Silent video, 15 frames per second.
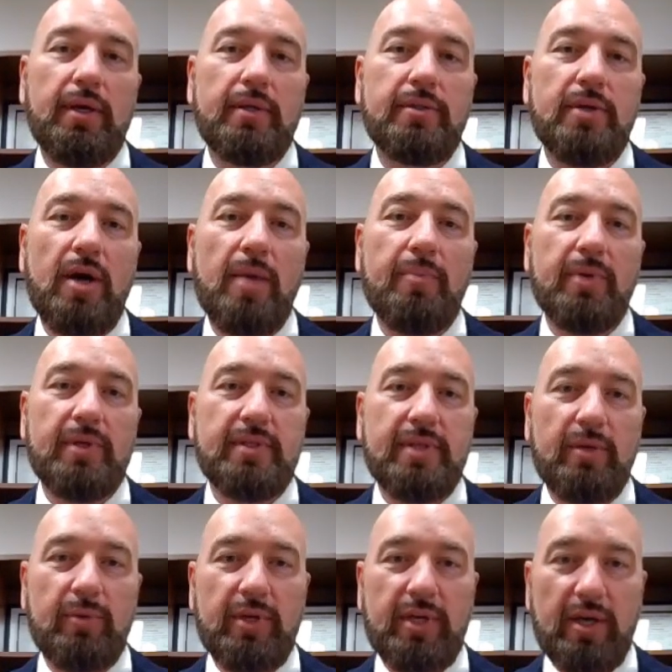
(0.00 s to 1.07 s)
topics
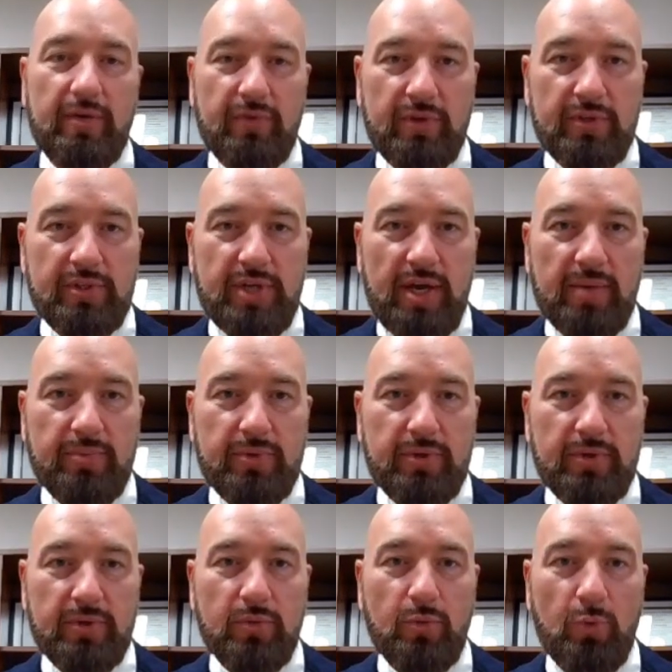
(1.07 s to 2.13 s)
that we cover in
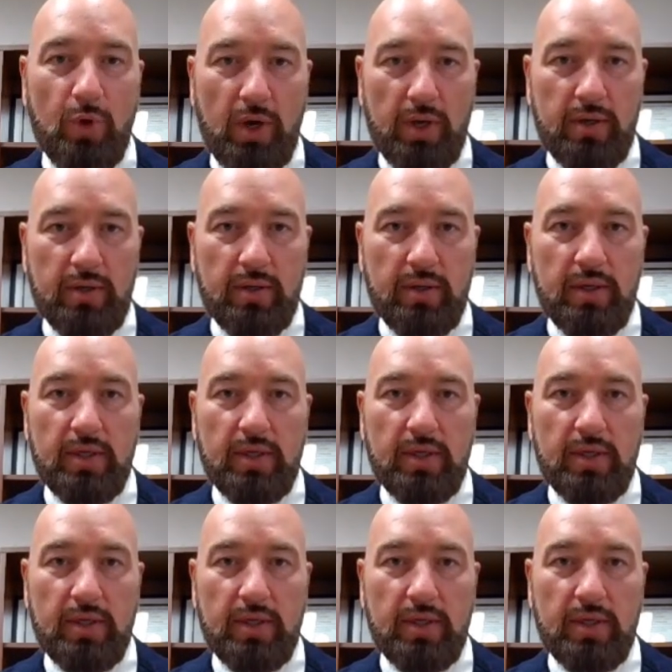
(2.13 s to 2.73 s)
chapter 1,